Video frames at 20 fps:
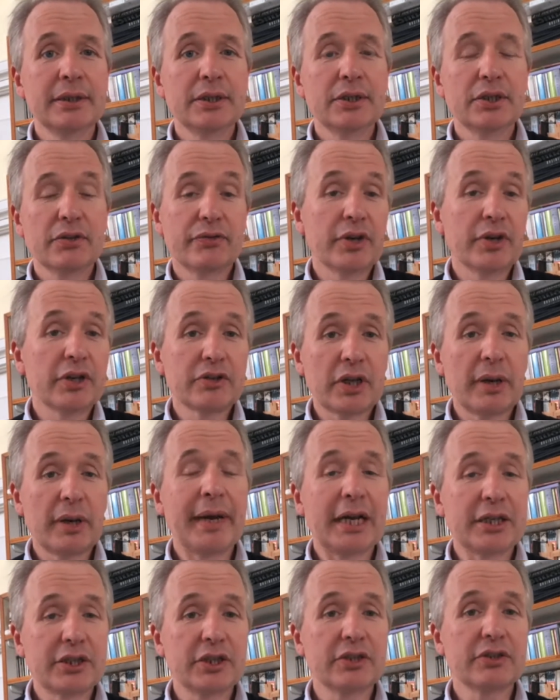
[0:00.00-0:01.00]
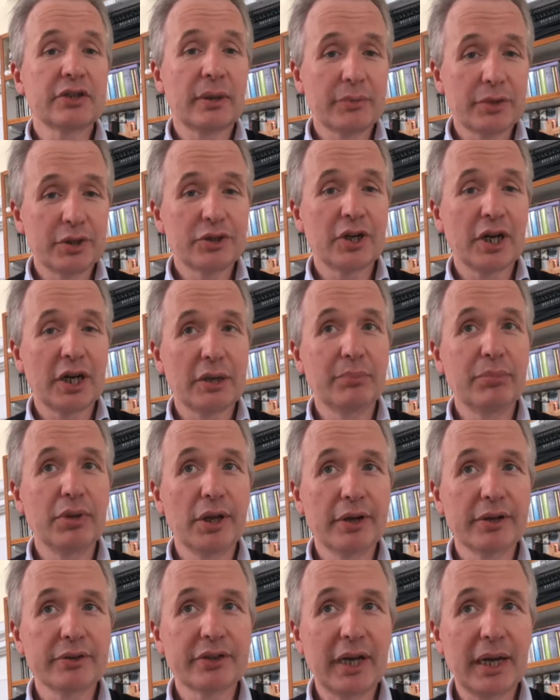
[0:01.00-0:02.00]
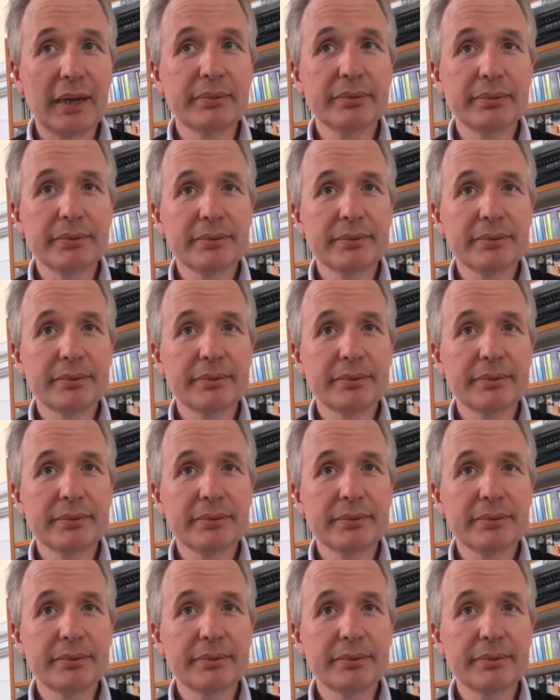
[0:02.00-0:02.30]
the first time actually somebody tried to blow us up,